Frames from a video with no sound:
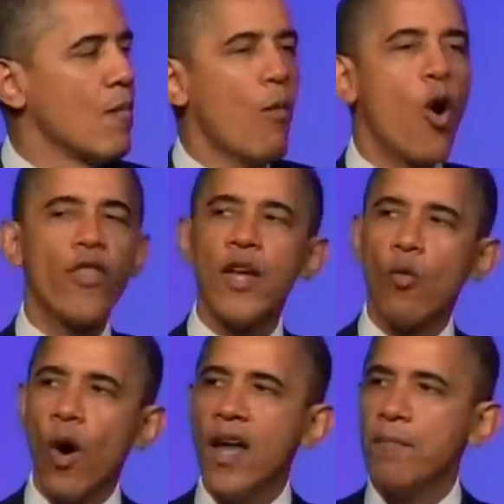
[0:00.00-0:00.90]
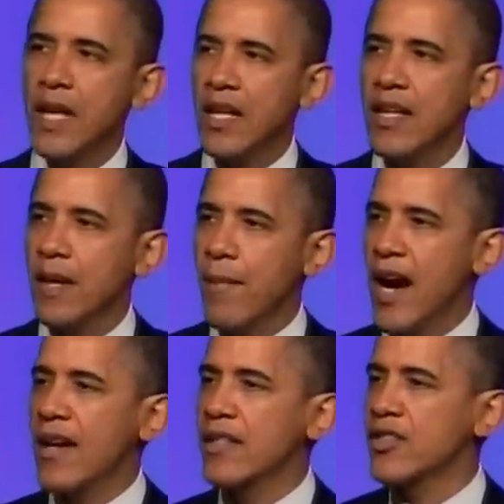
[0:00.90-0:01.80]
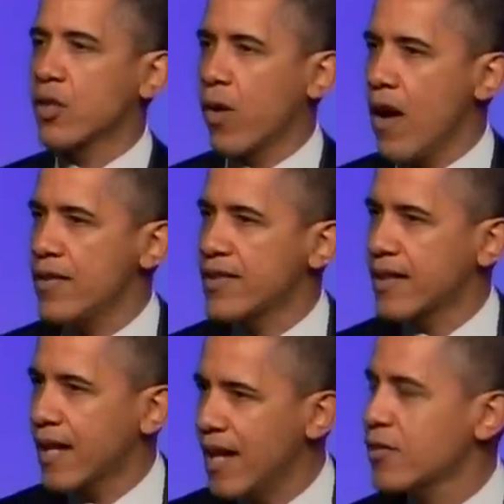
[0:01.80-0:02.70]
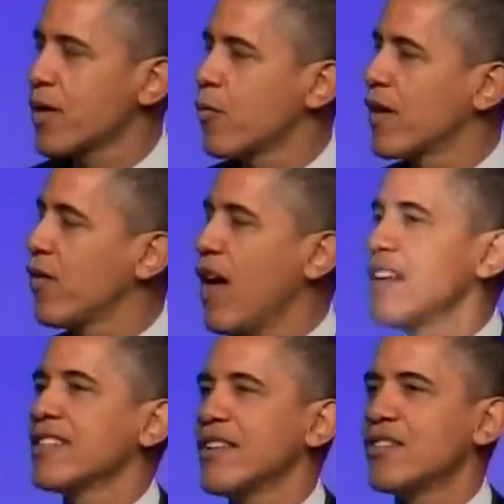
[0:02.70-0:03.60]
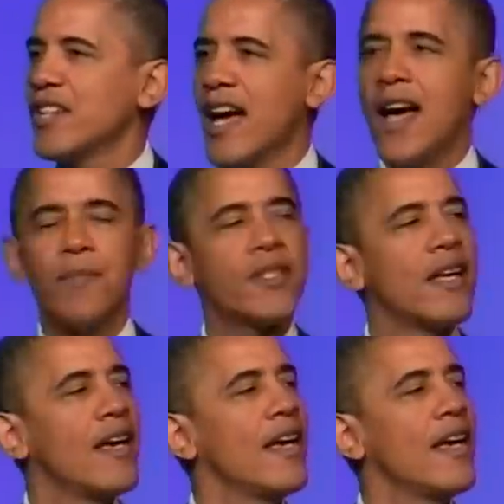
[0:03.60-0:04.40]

More than 1 million Americans across the country would have lost their jobs